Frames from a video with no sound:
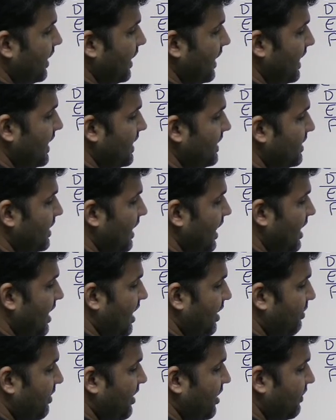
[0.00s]
is a
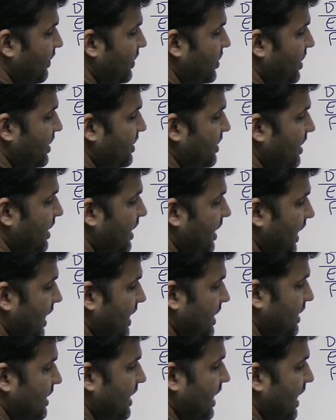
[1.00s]
number which is
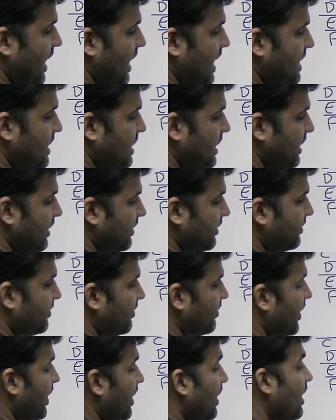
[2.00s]
greater than 18,
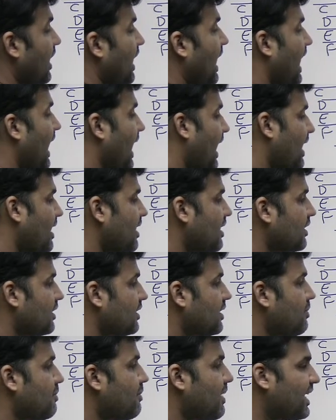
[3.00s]
and
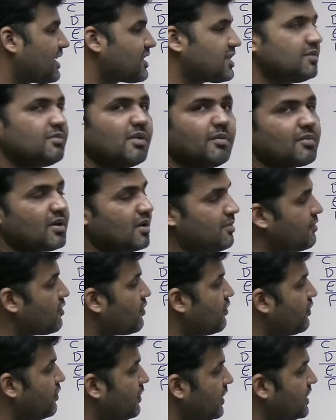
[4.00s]
the maximum number
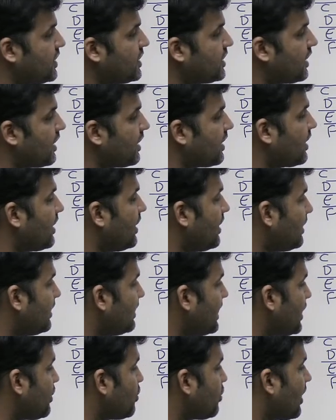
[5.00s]
of questions
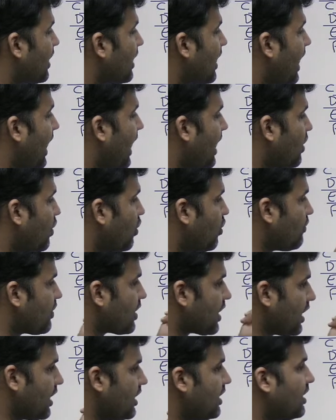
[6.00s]
that you can add over
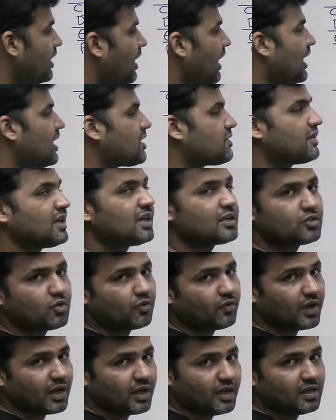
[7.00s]
here as well as
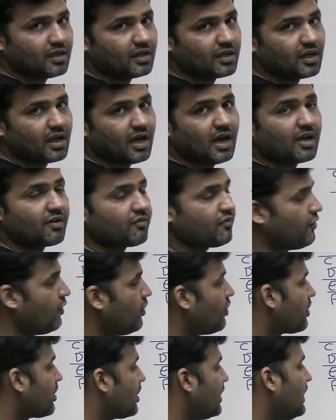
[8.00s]
over here are
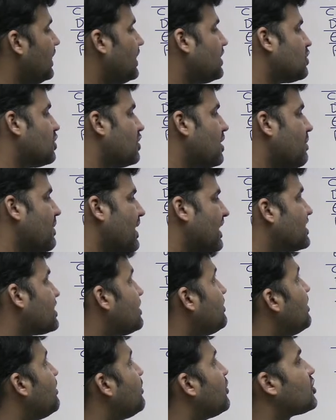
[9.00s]
4. So the
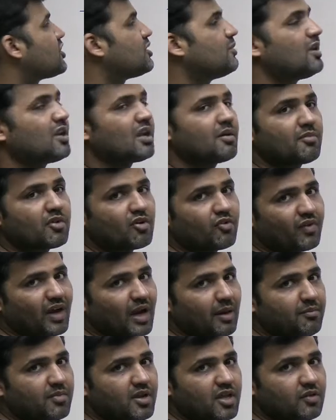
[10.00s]
maximum possible number of
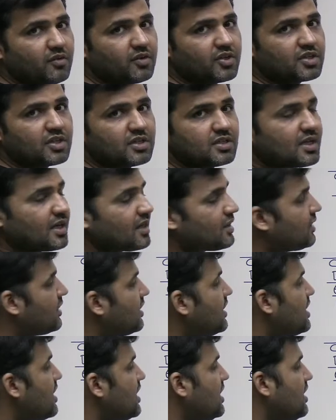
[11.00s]
empty questions are
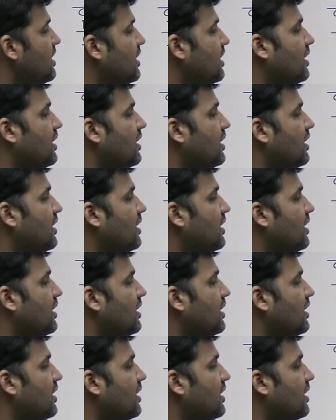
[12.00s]
13